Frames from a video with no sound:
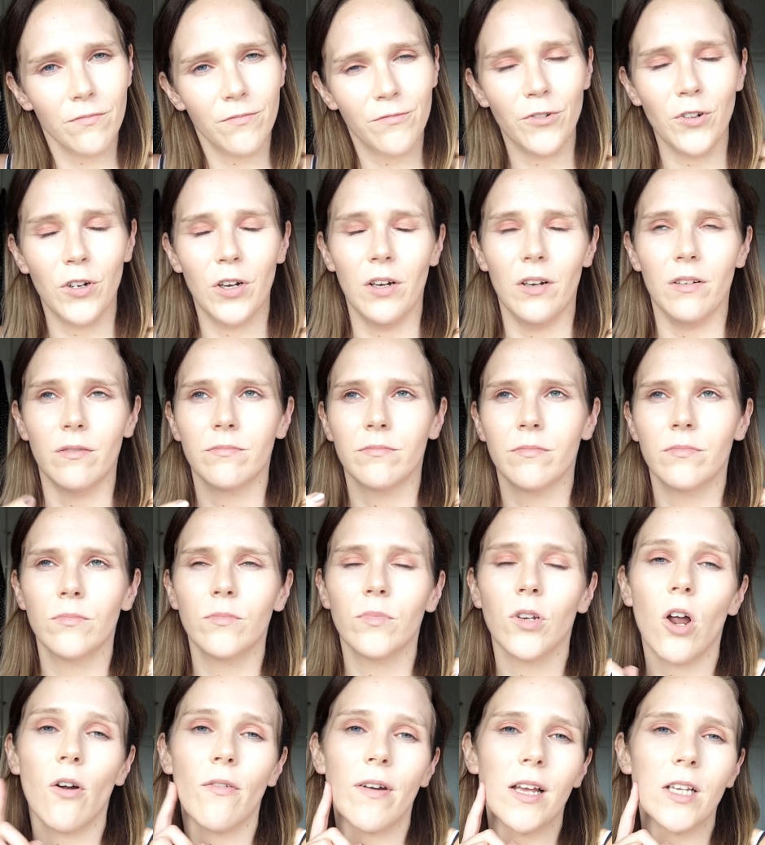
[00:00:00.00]
for
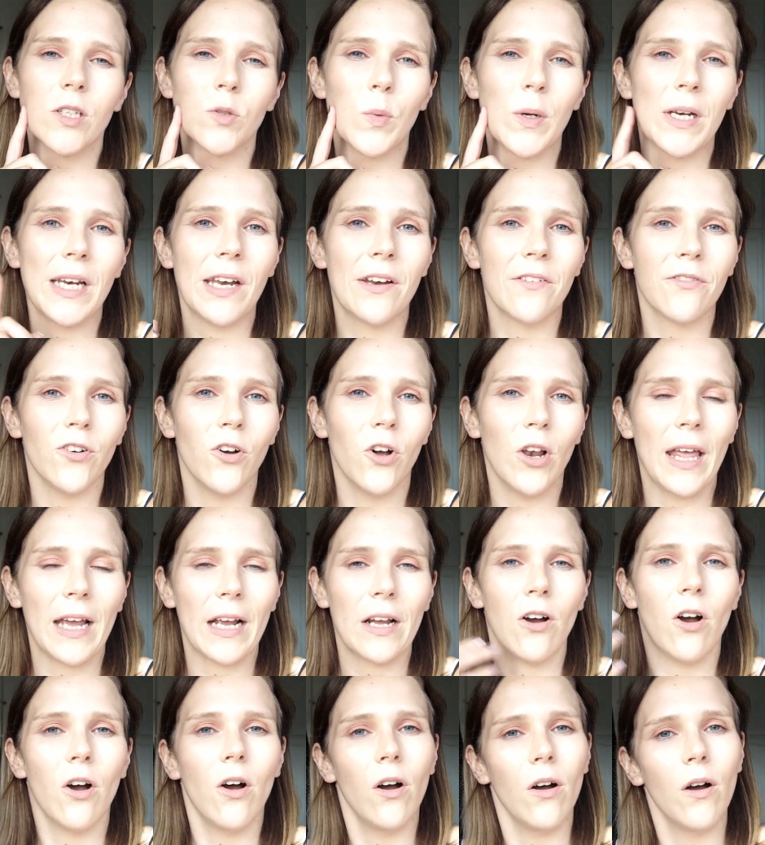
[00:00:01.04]
L'Oreal's winning for,
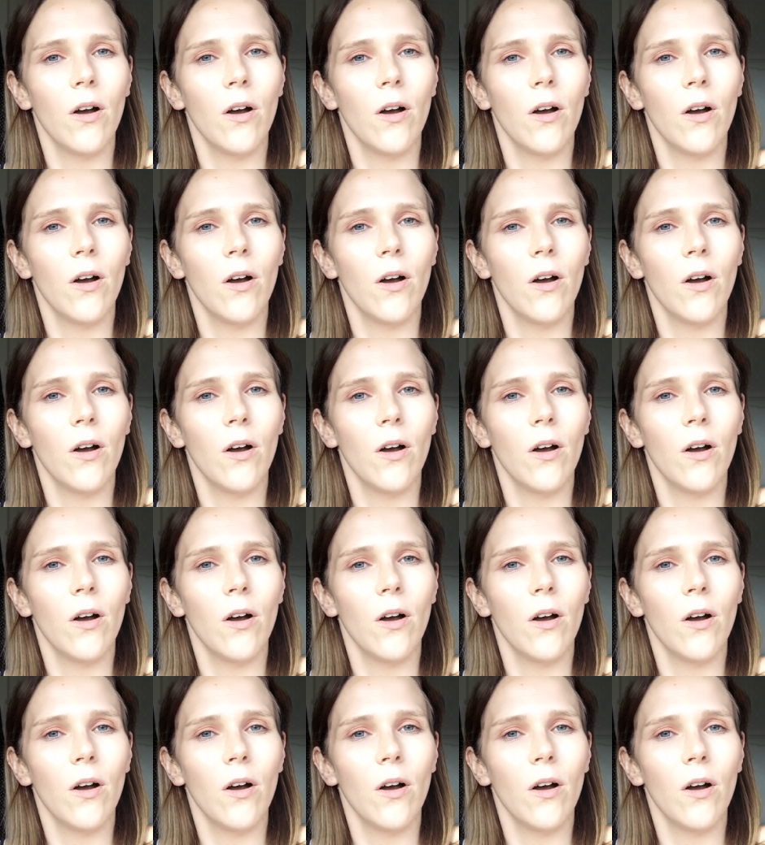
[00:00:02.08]
like,